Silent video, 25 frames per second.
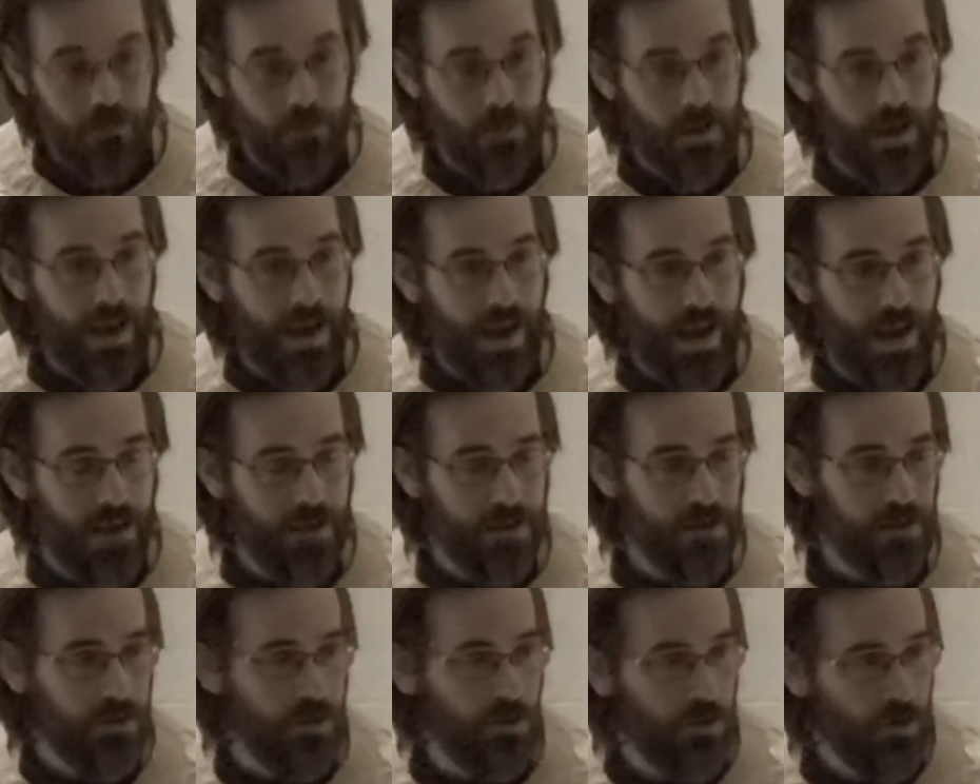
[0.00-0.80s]
my hand
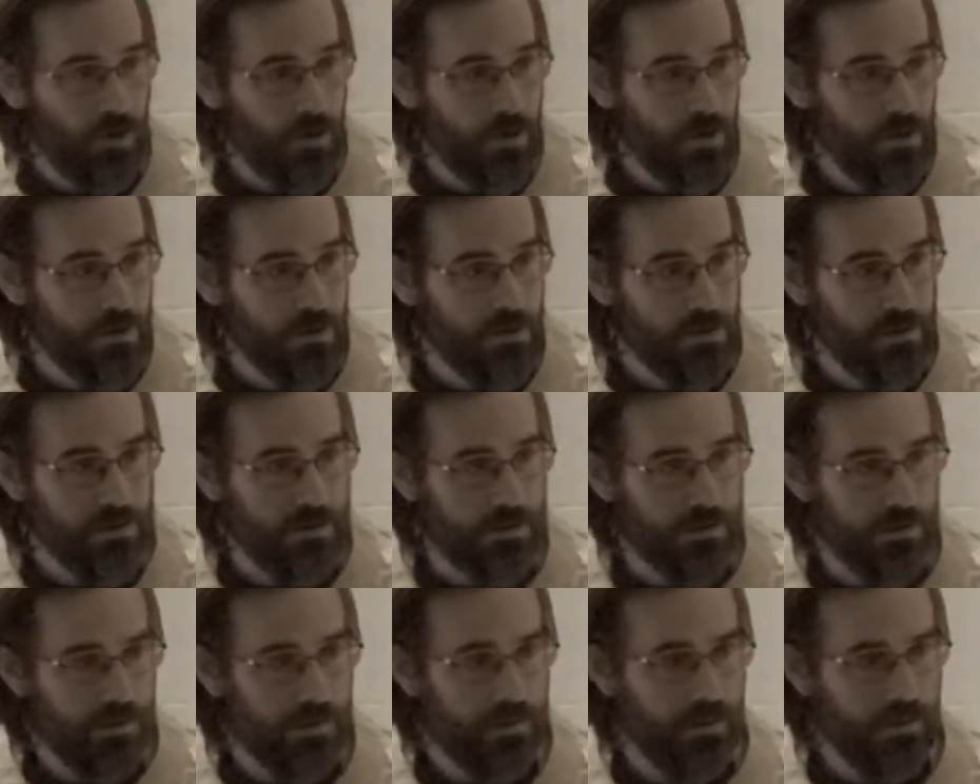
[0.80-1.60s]
in yours
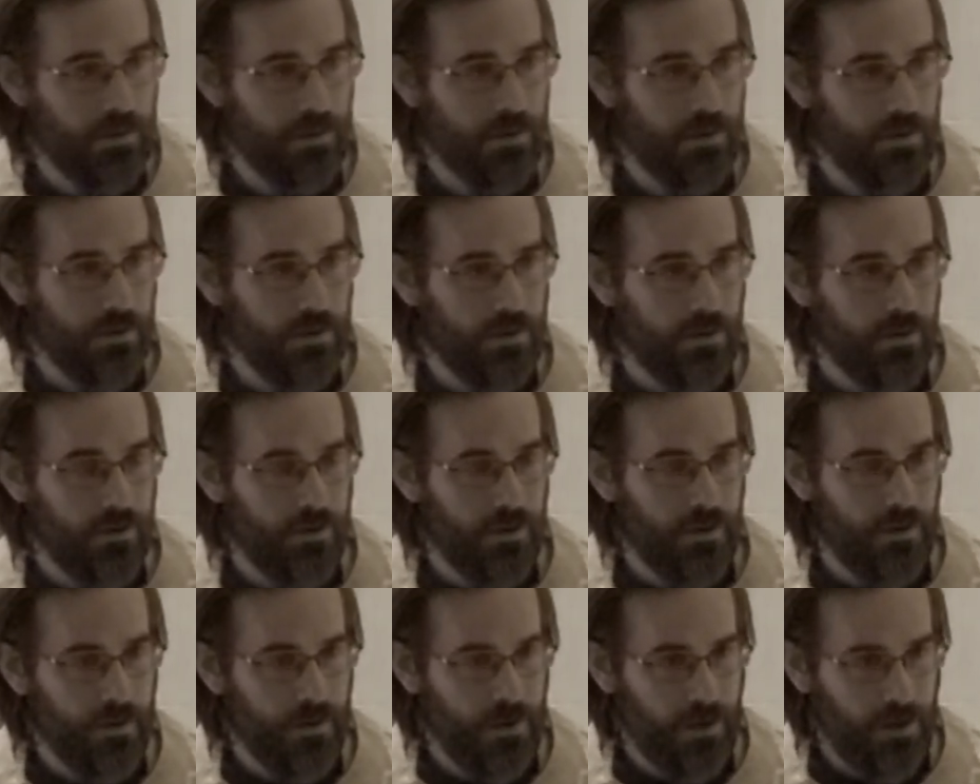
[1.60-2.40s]

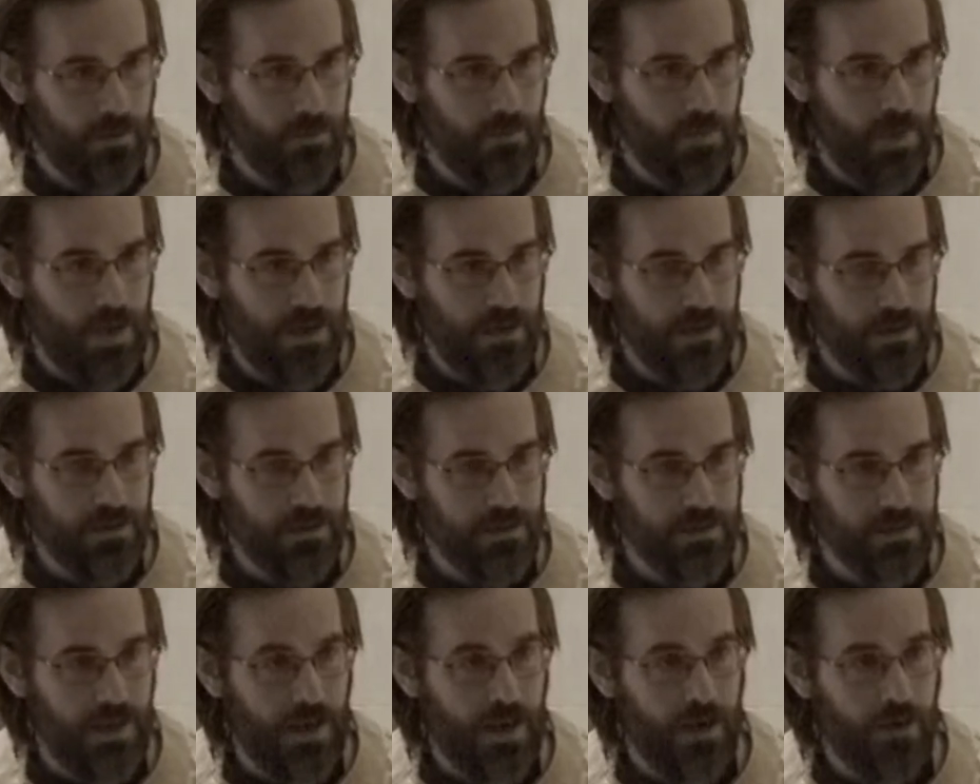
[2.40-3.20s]
and make the
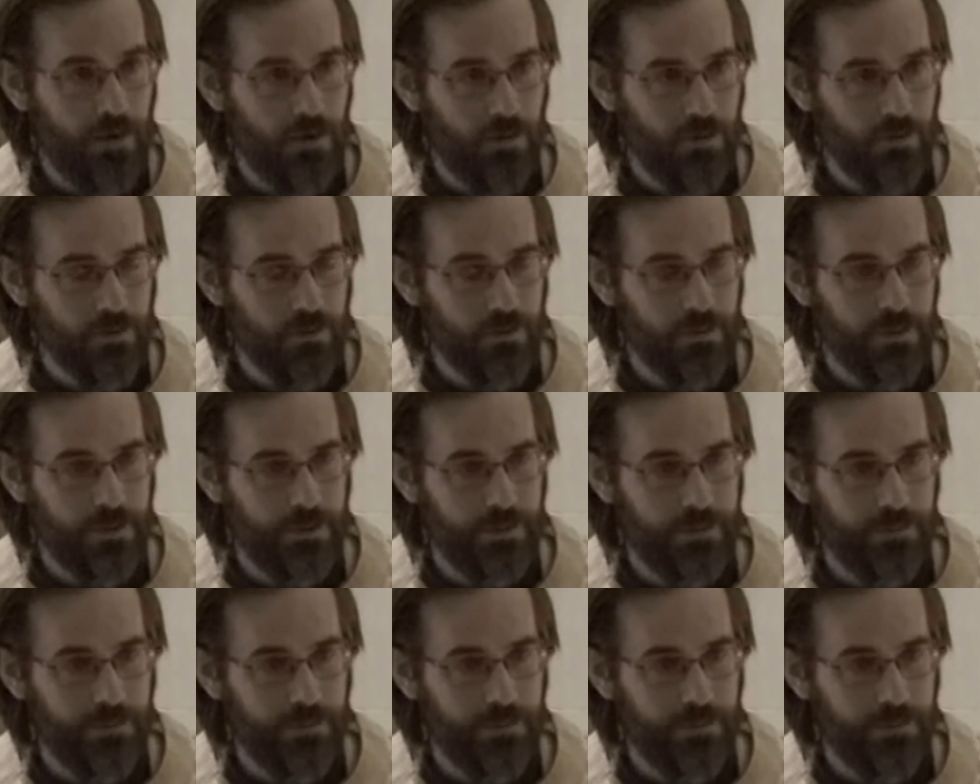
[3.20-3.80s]
sign over me.